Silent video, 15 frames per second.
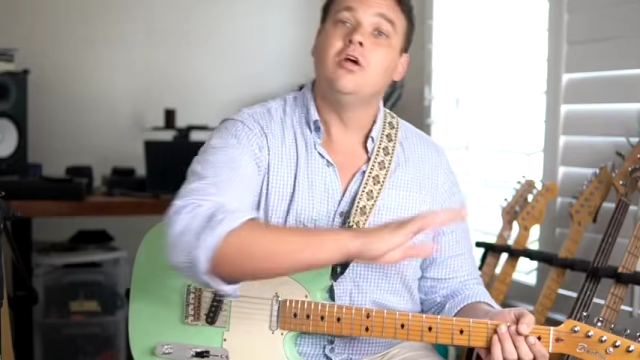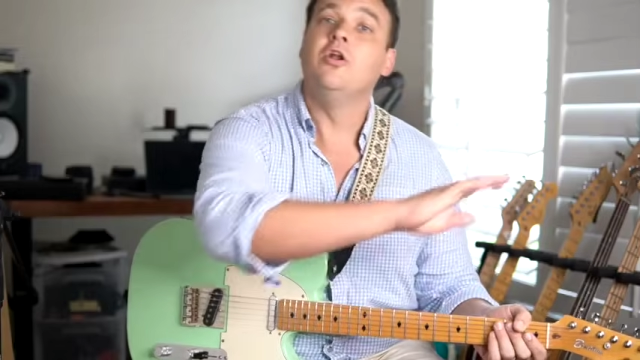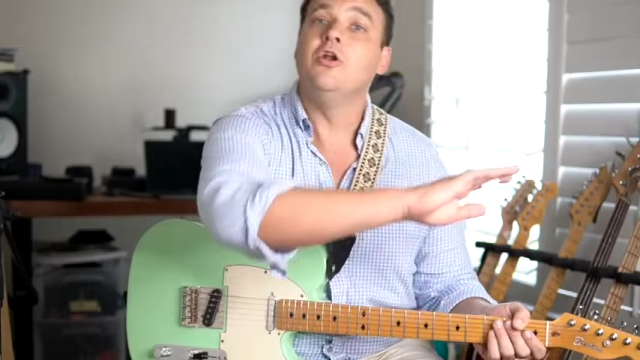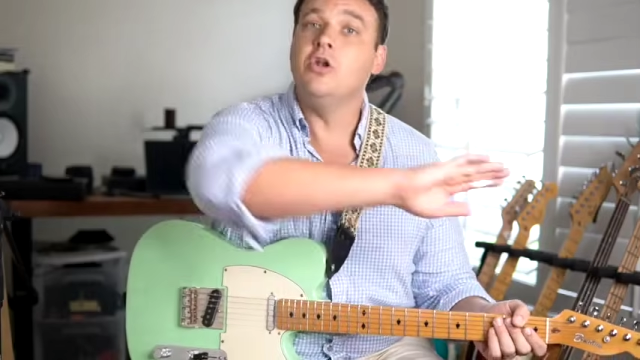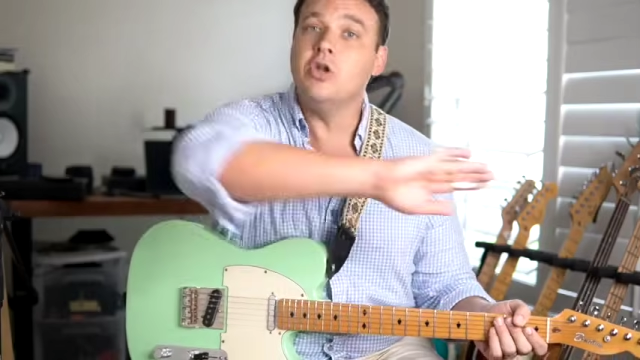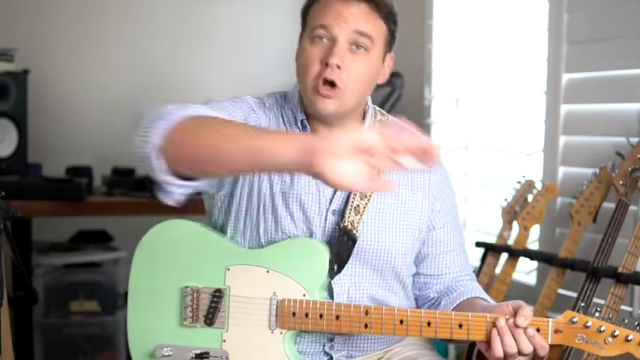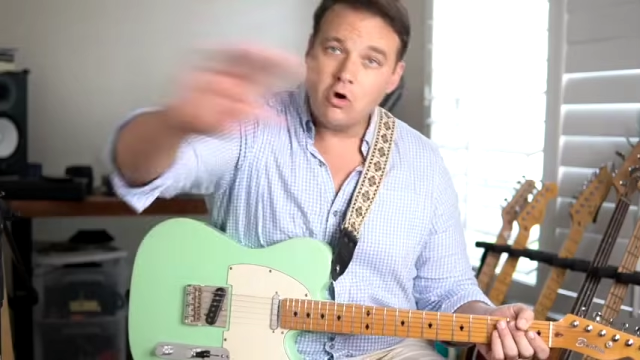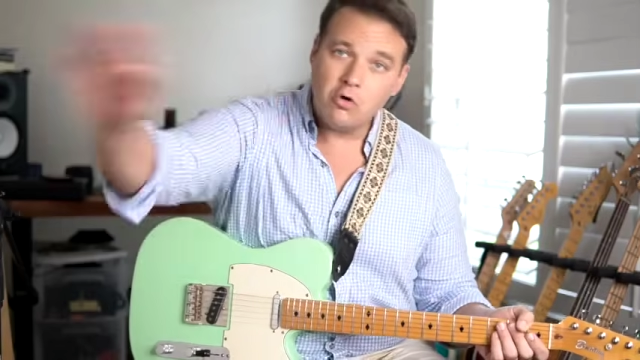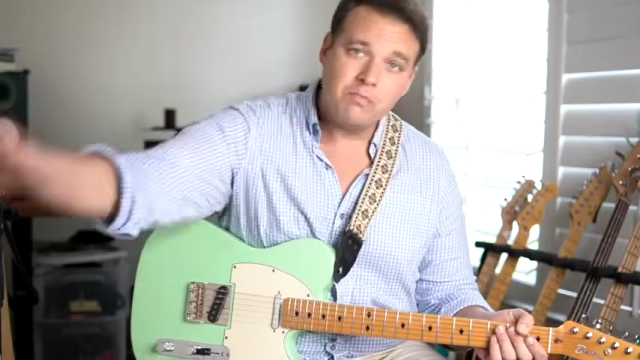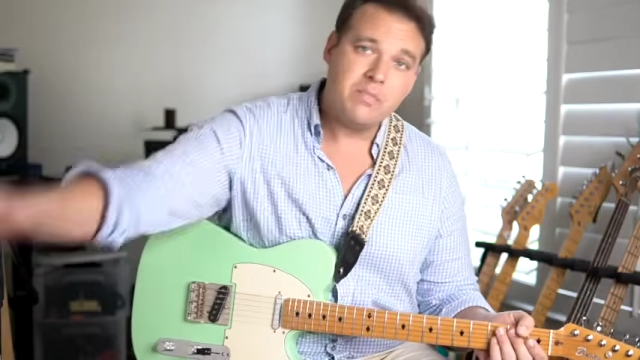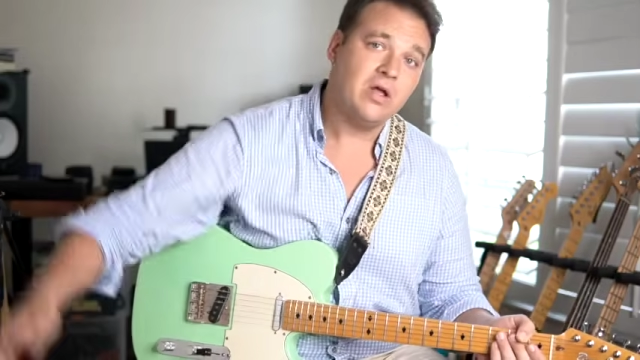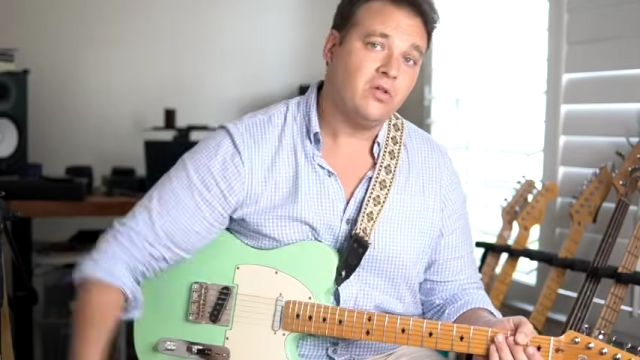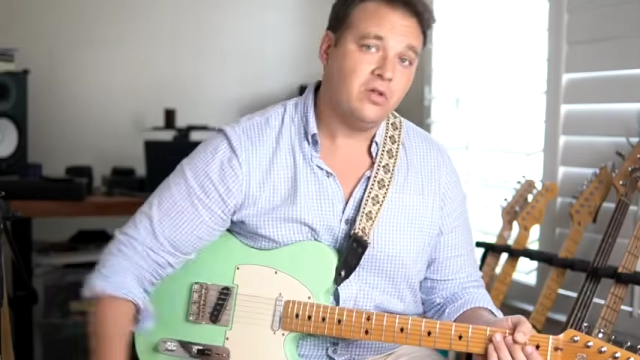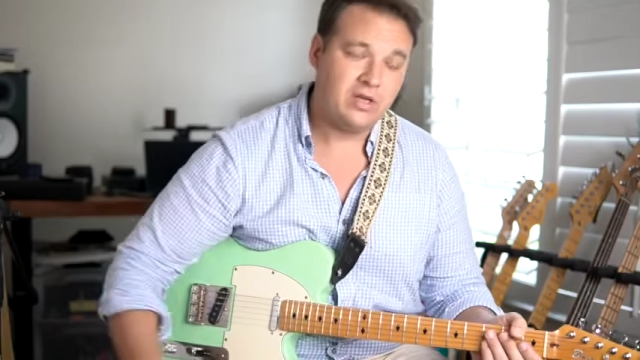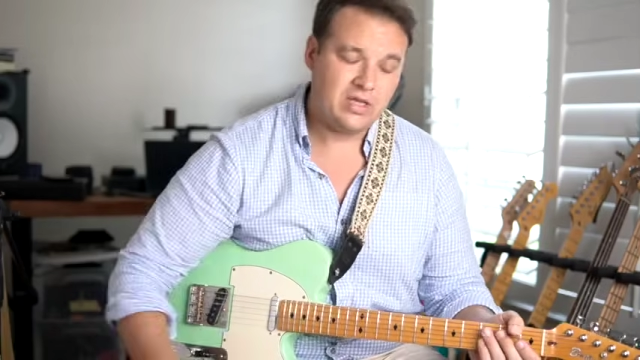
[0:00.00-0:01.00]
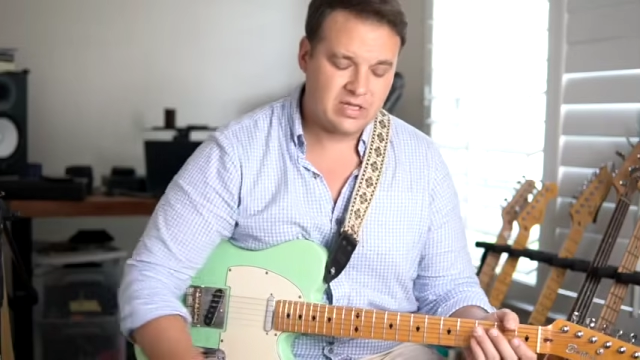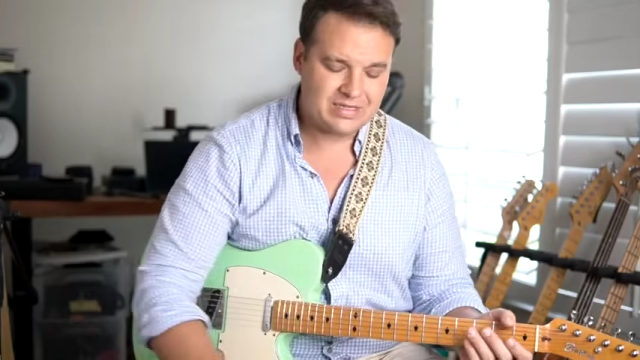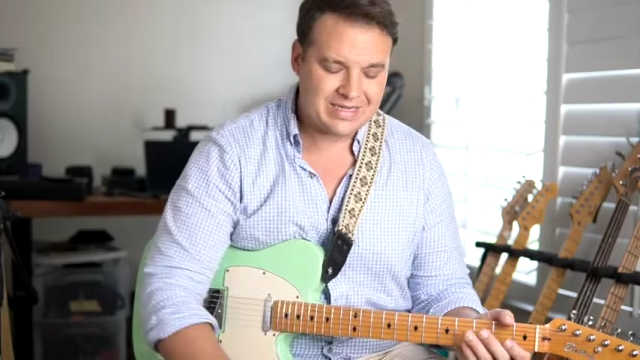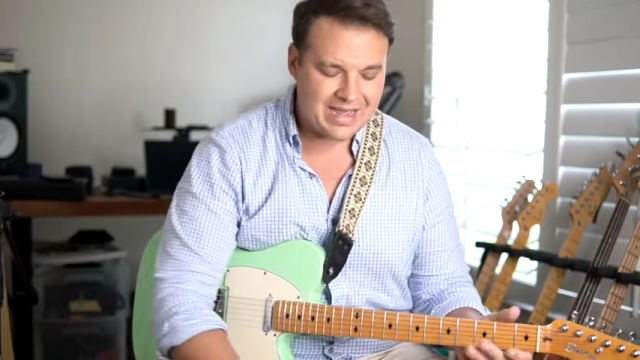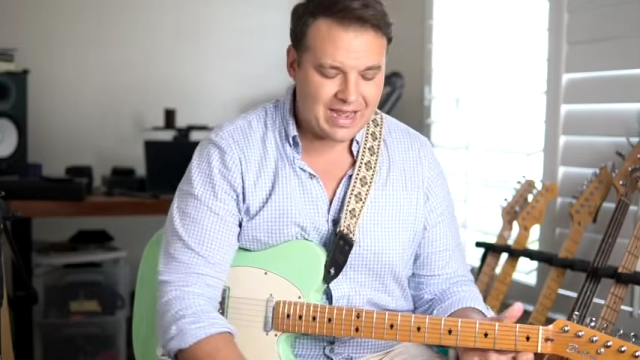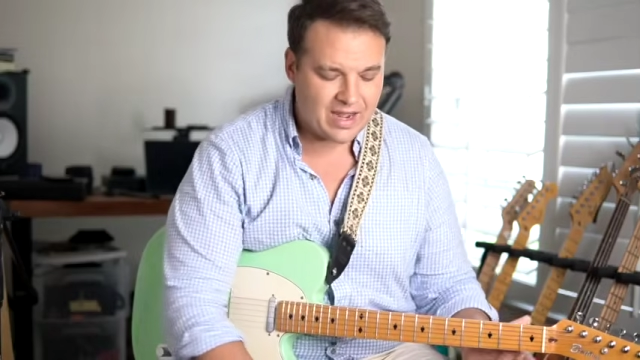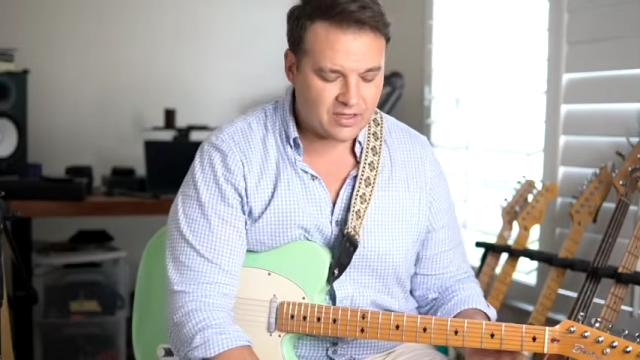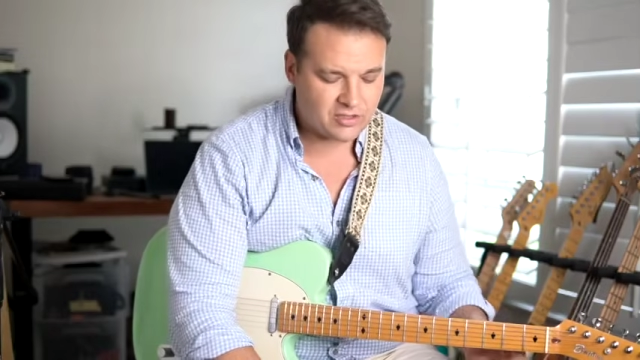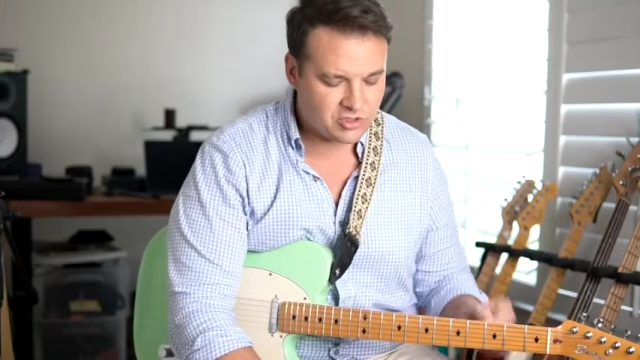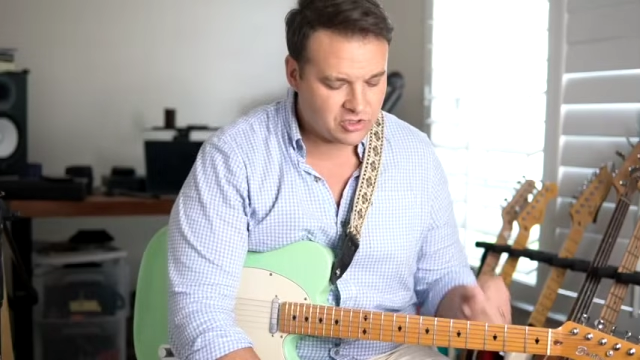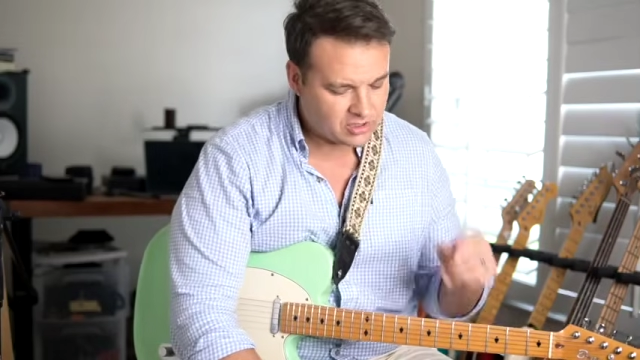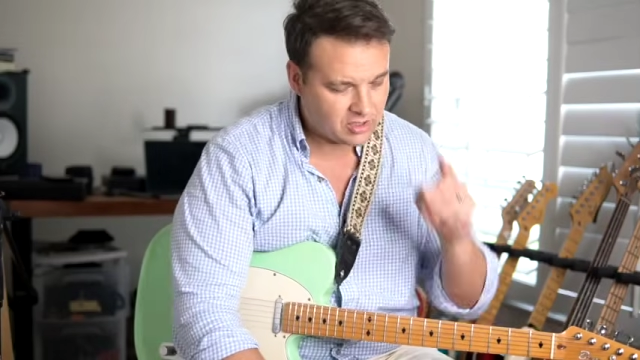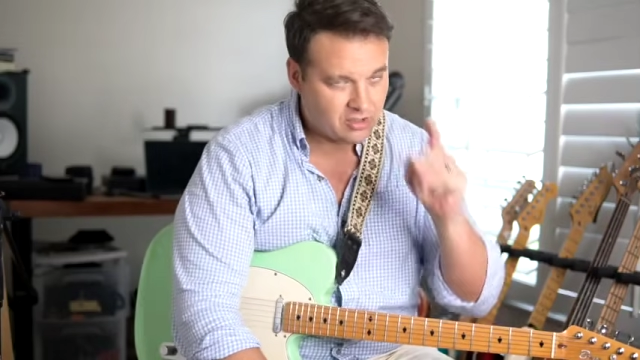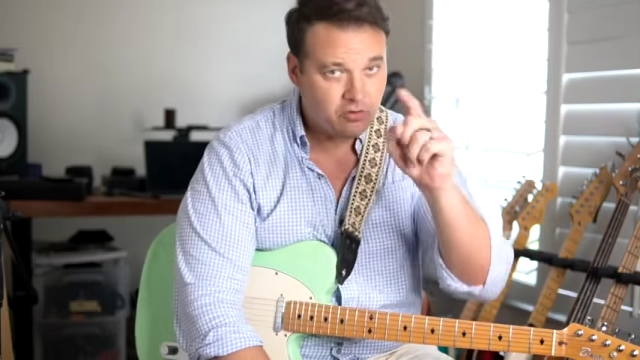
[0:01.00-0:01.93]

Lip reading: no melody attached.